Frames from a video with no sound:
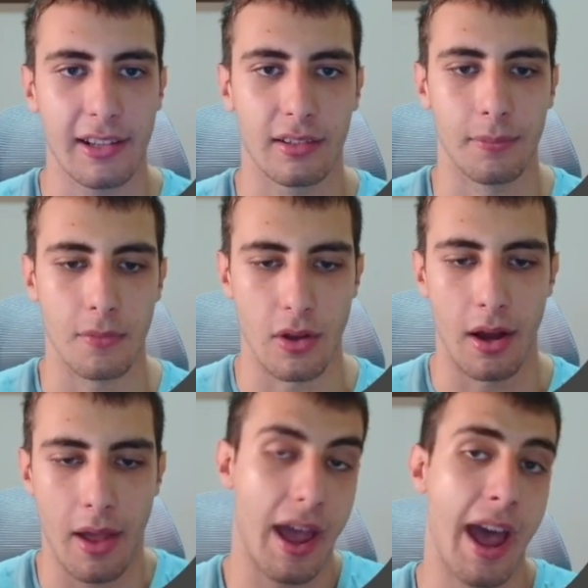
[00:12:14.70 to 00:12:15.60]
clicked,
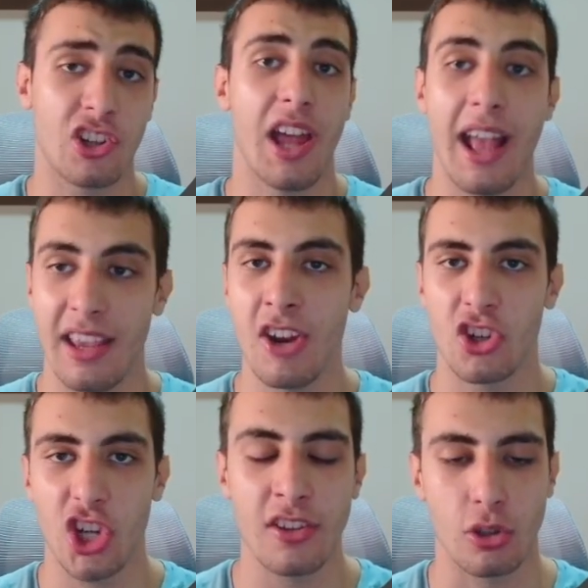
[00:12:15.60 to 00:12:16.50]
actually had
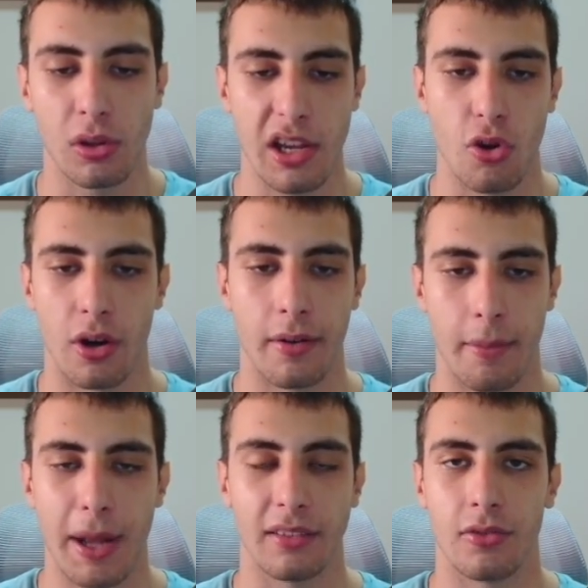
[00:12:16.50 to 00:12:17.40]
even a chance to click your
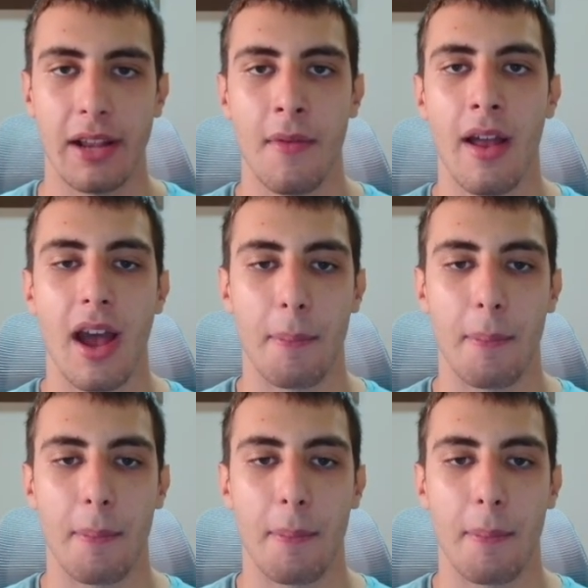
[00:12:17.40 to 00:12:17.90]
button, right?